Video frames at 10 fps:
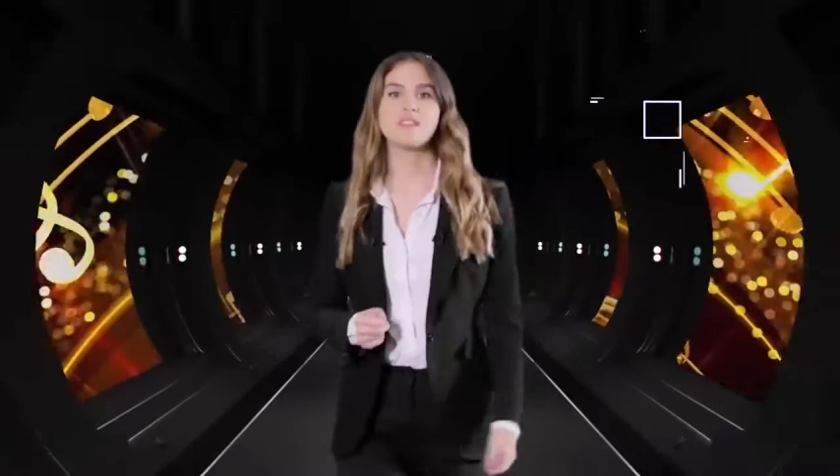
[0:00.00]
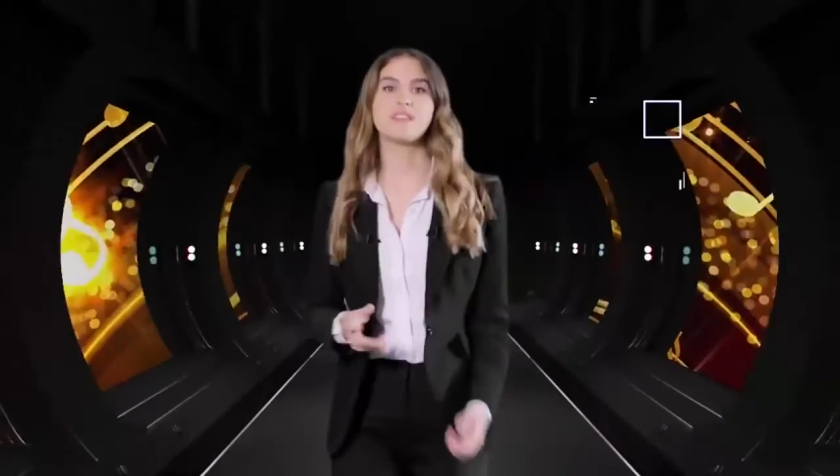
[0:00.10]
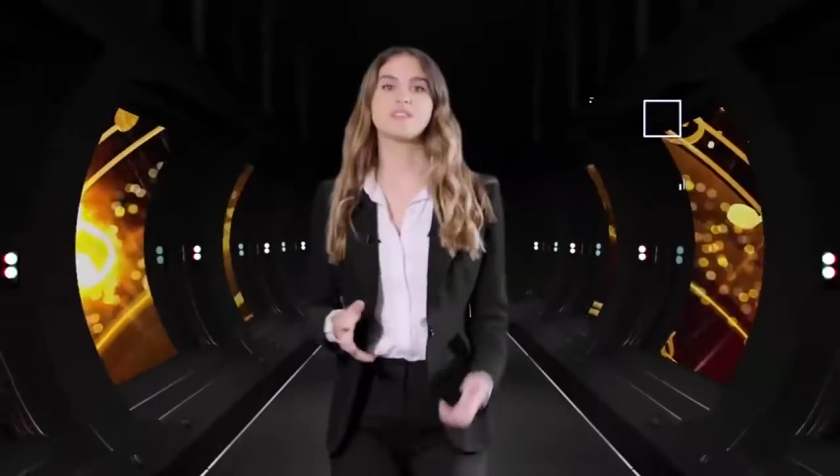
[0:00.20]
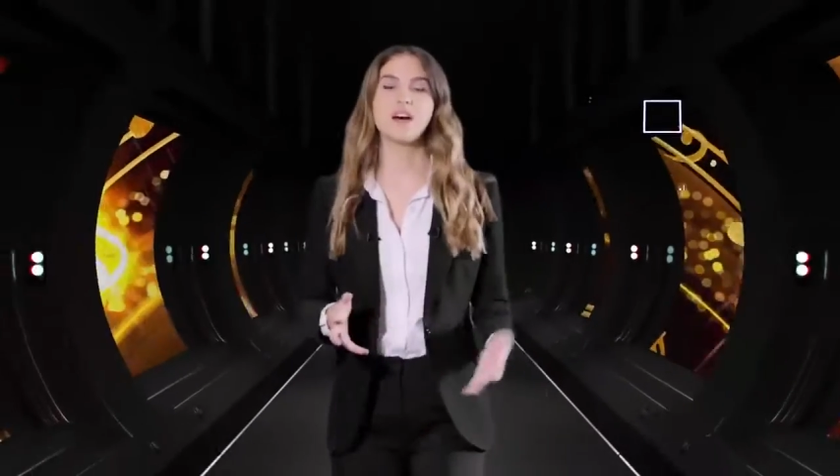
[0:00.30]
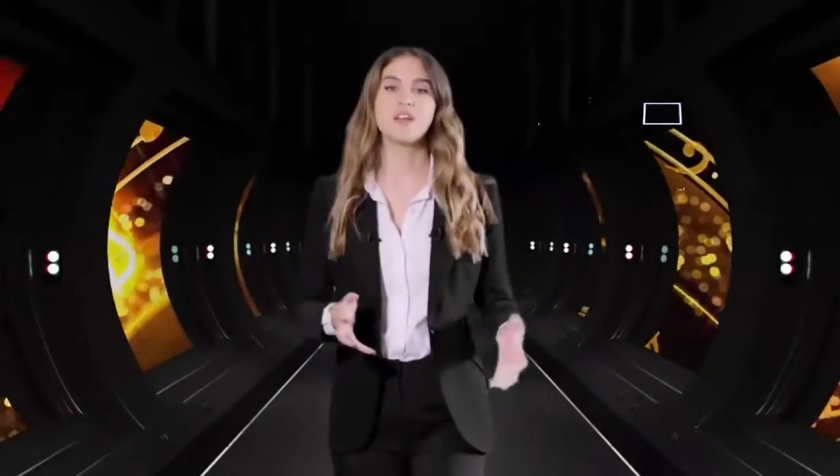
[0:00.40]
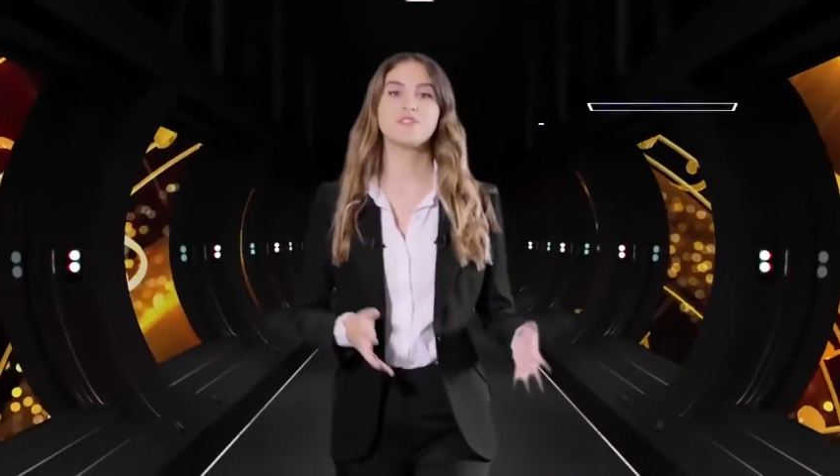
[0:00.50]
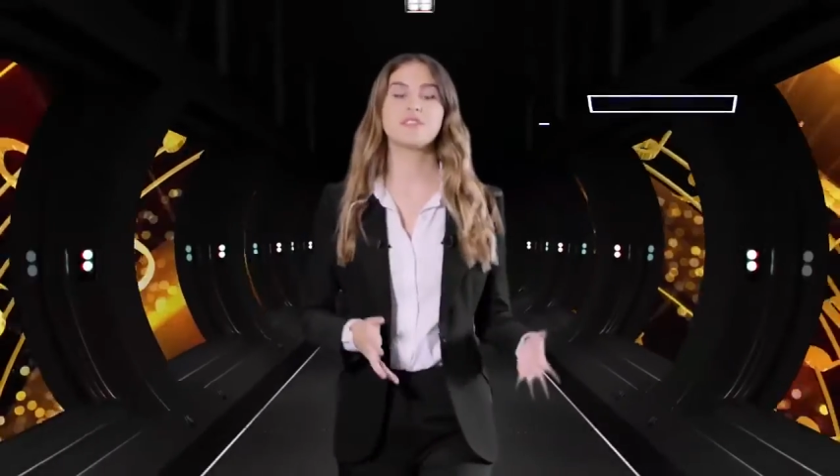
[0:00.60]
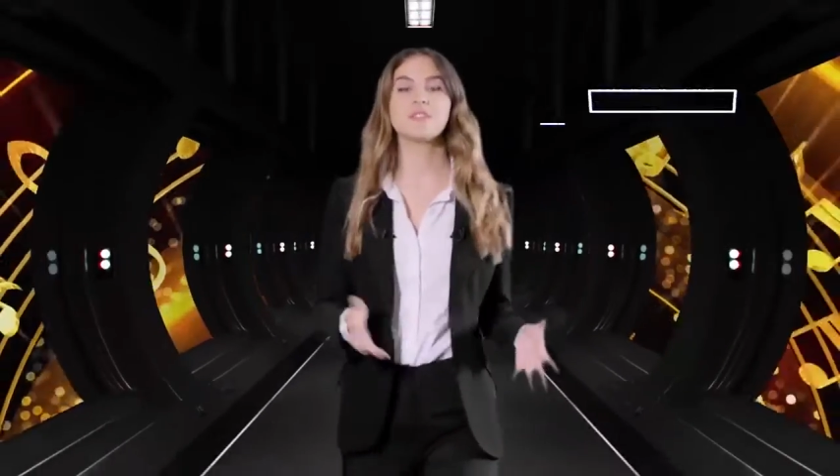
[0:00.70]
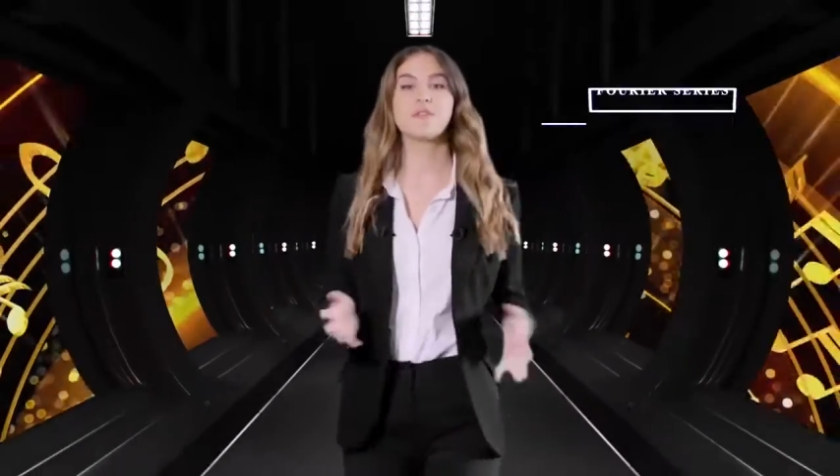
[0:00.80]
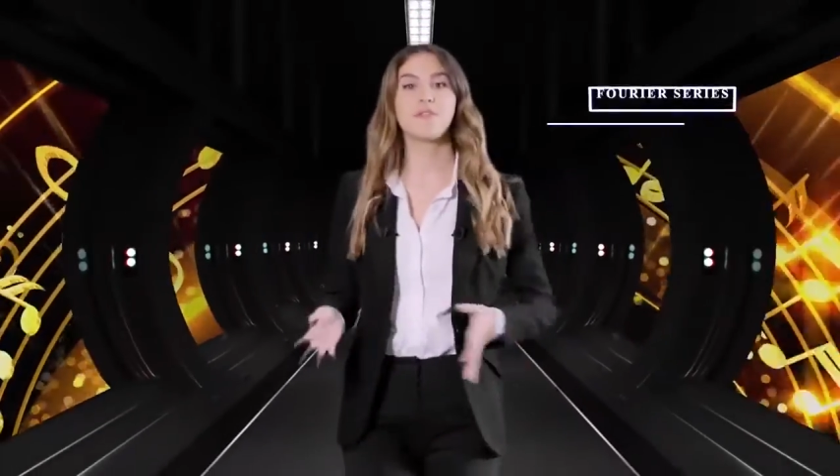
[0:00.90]
This is done
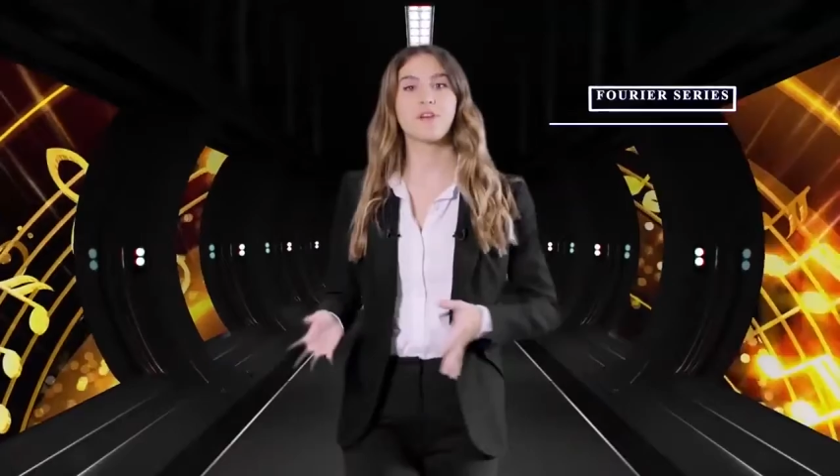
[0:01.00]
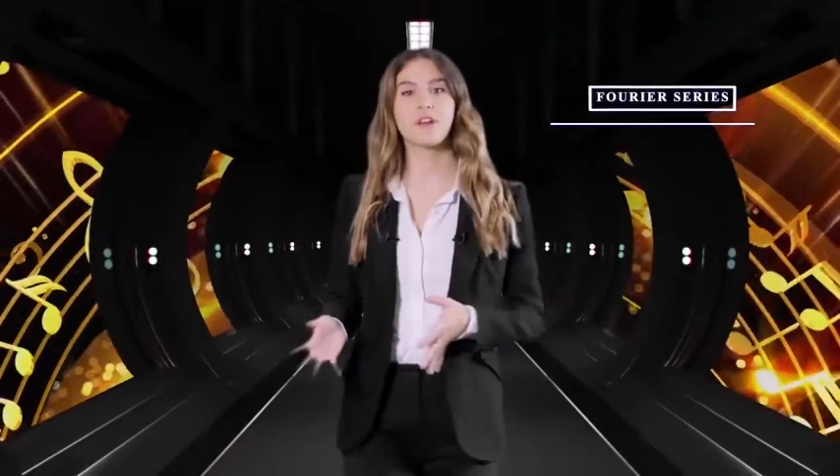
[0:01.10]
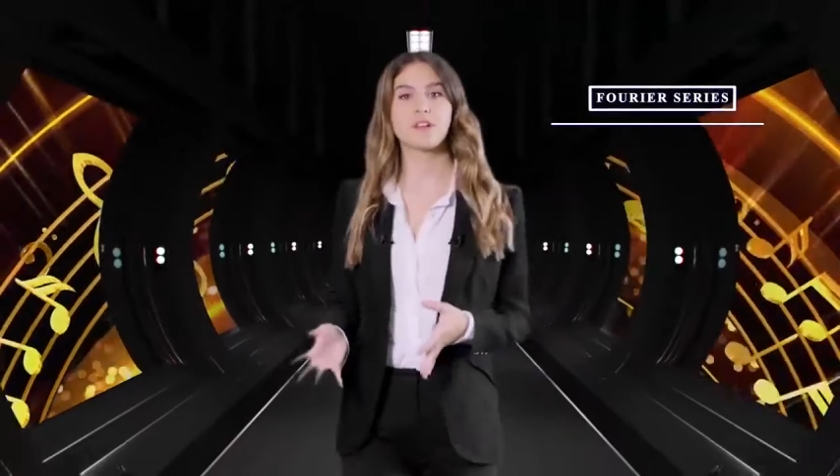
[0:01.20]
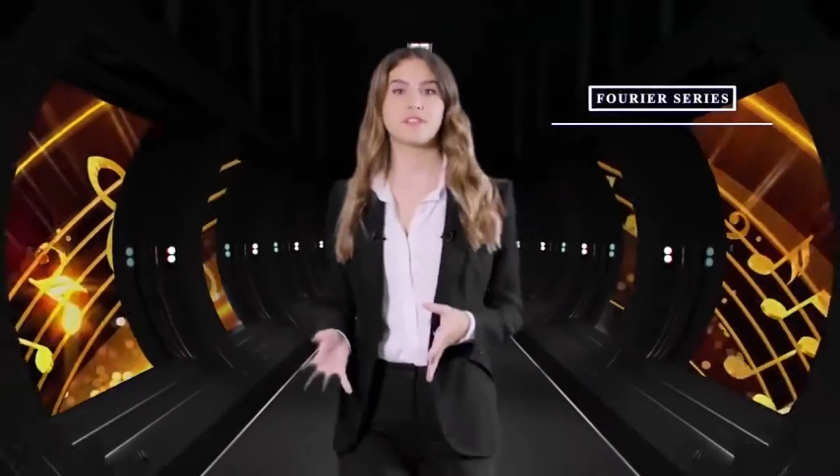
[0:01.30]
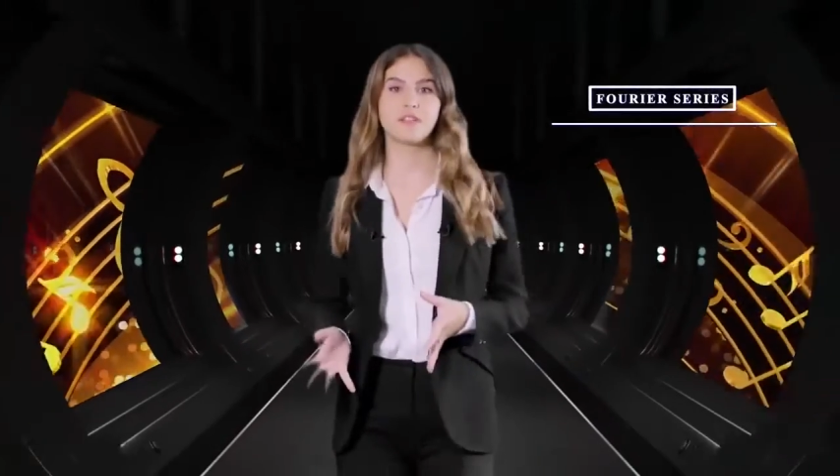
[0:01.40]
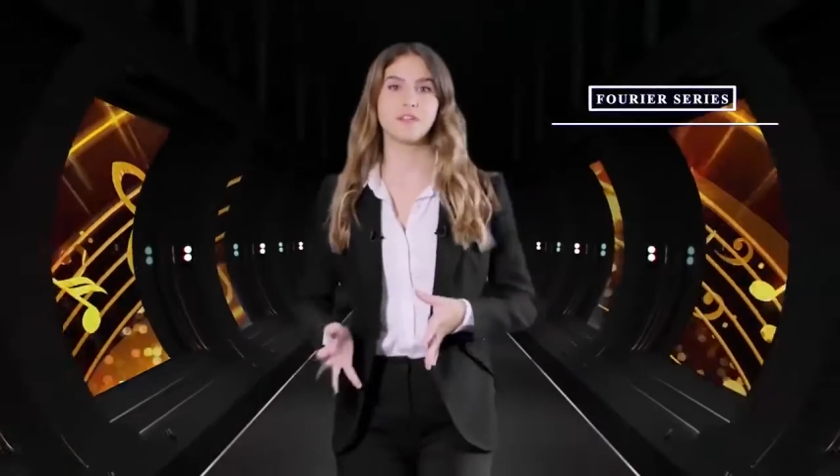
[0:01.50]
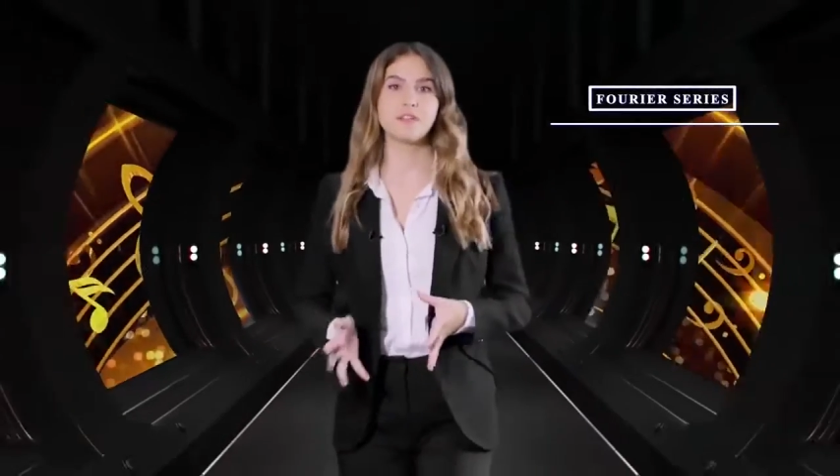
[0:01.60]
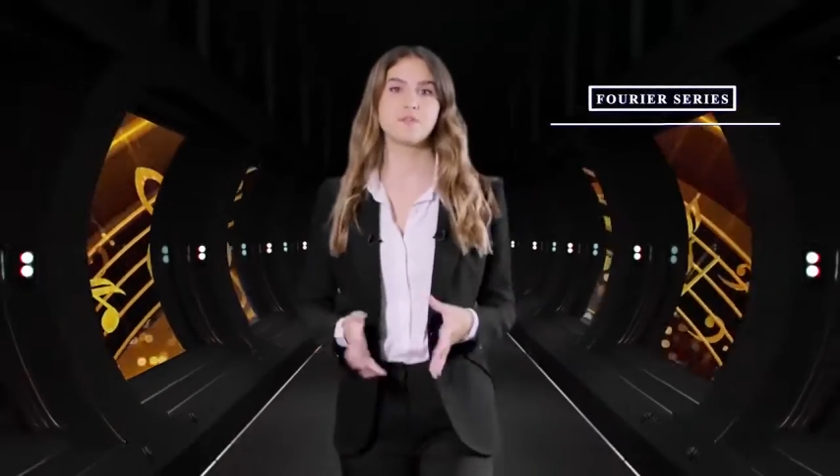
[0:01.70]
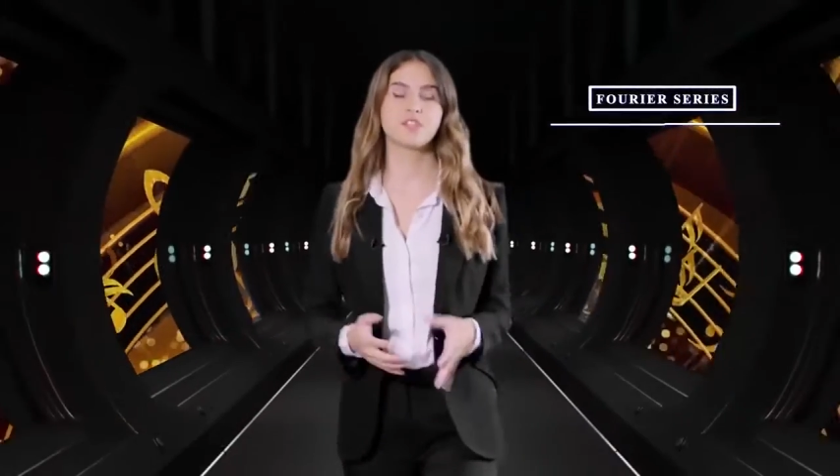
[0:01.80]
using the Fourier series,